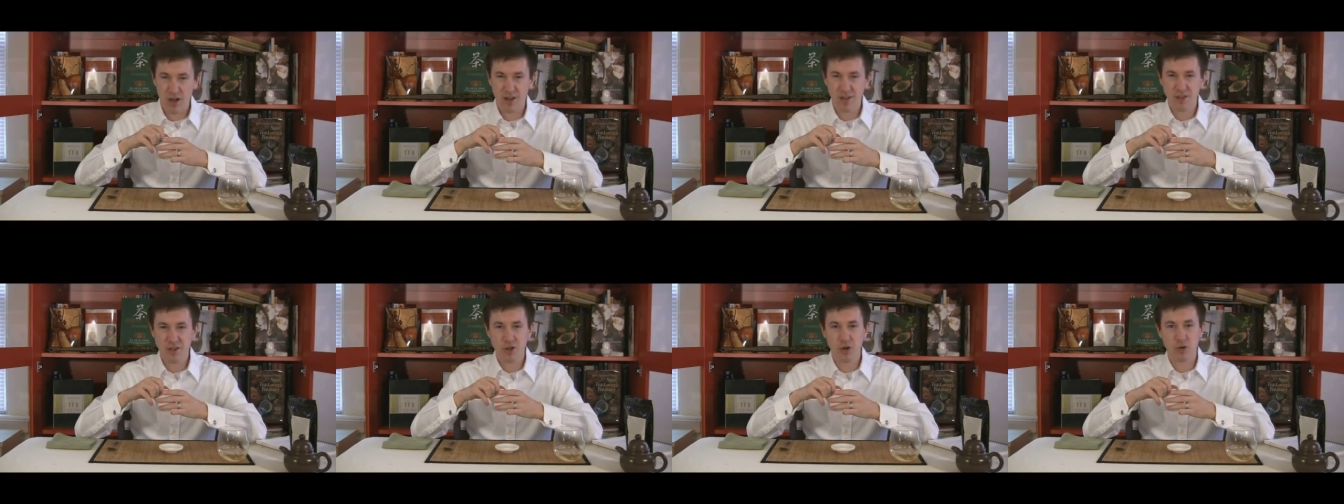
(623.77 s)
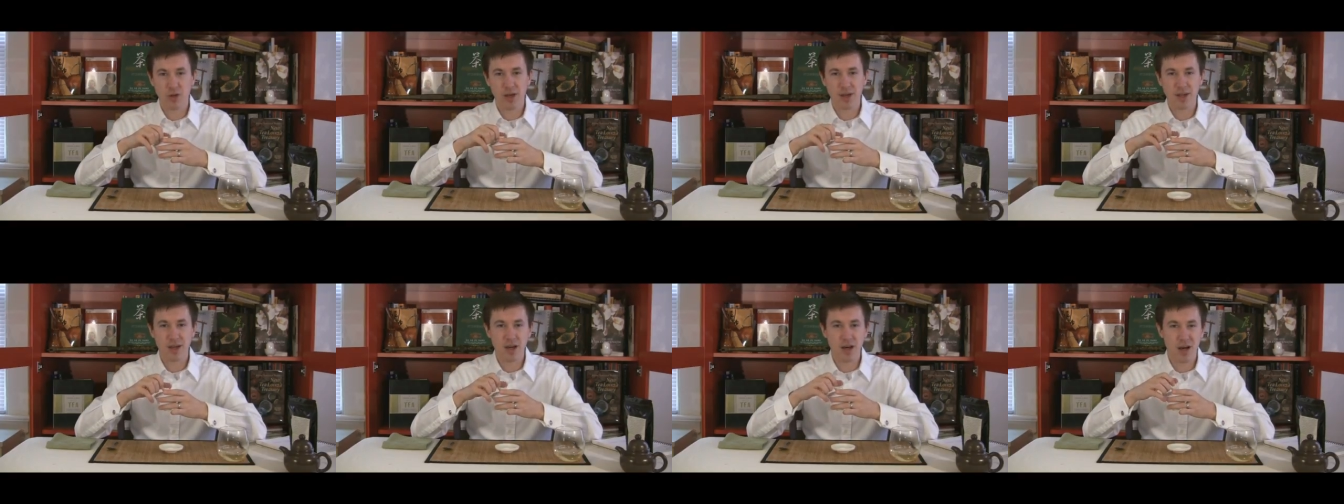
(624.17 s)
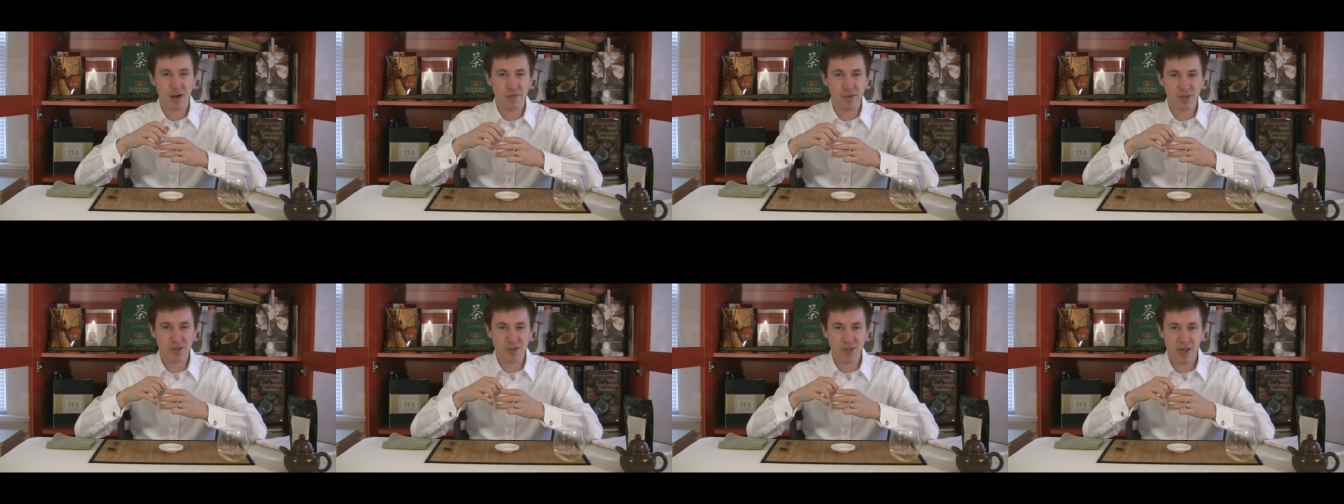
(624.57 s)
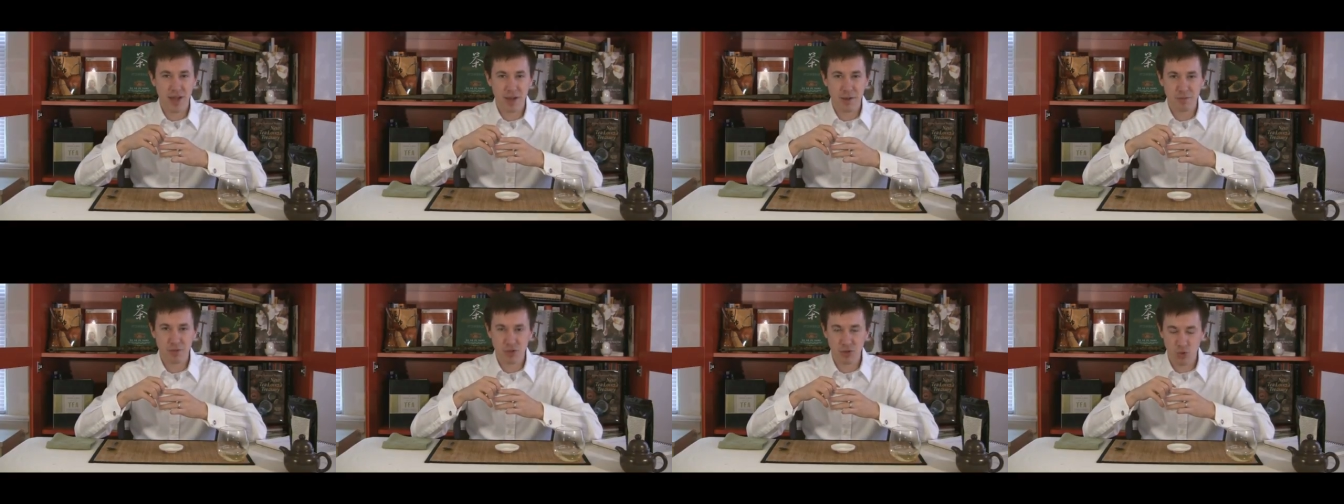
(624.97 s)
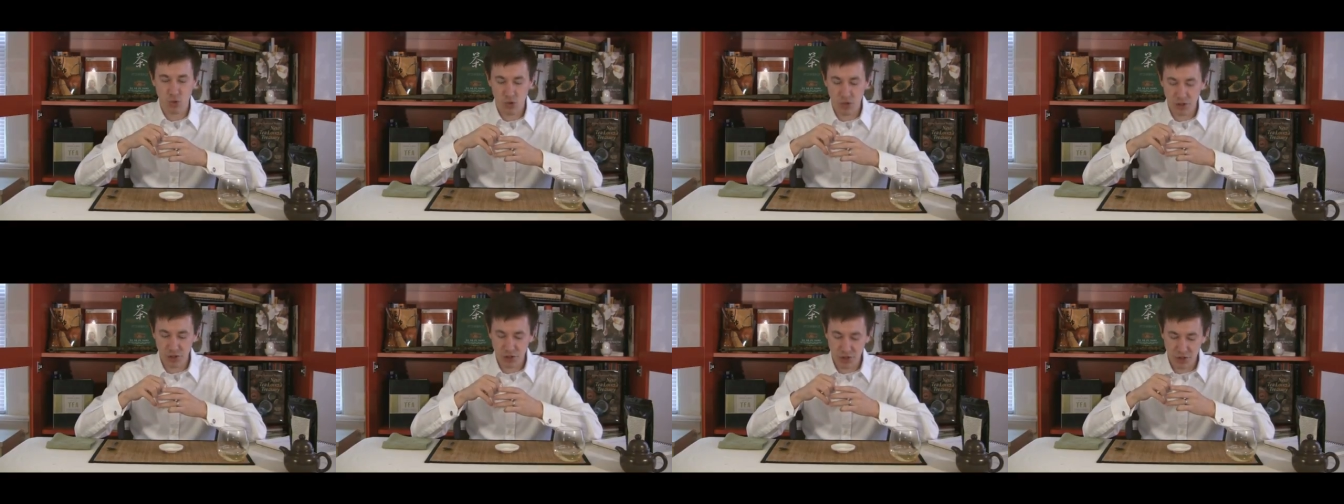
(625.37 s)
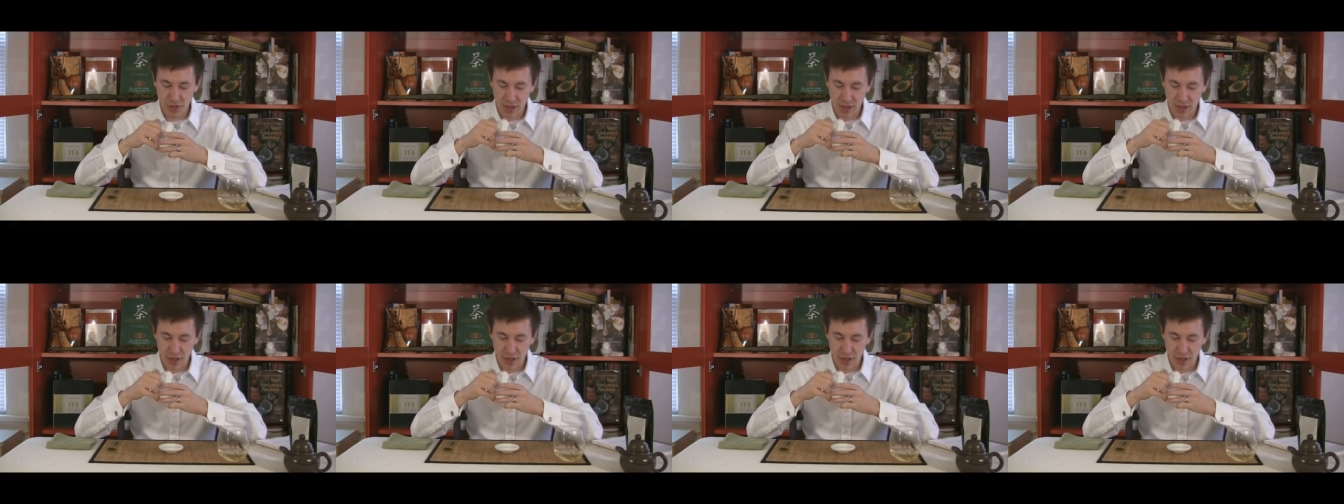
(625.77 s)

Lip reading: like an oven type scorched